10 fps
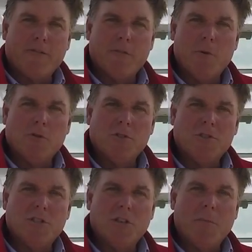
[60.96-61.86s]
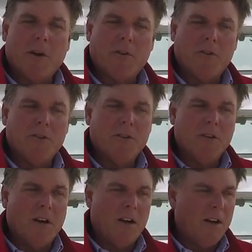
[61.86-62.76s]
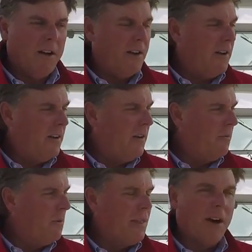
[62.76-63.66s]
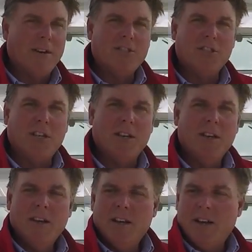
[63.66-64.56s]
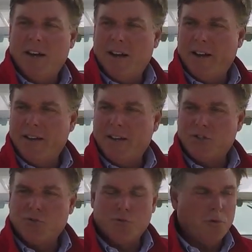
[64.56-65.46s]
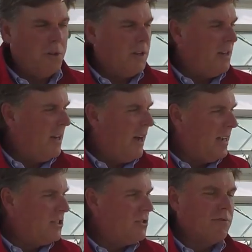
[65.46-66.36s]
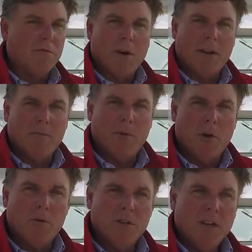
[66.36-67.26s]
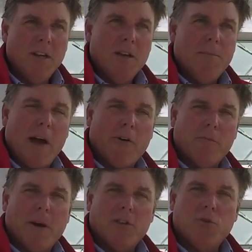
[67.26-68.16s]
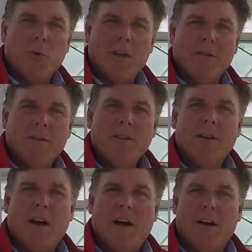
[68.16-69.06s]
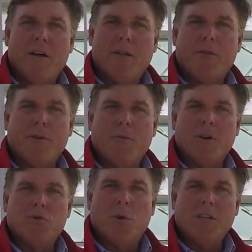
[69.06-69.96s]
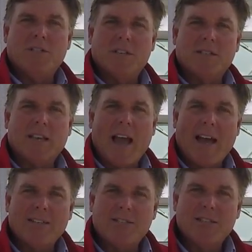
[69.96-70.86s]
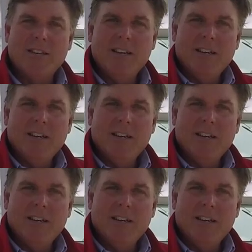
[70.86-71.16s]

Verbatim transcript: from Ocean City, Maryland, uh, without incident. Uh, it's truly a nice running boat. Powered by twin uh, 3126 cats,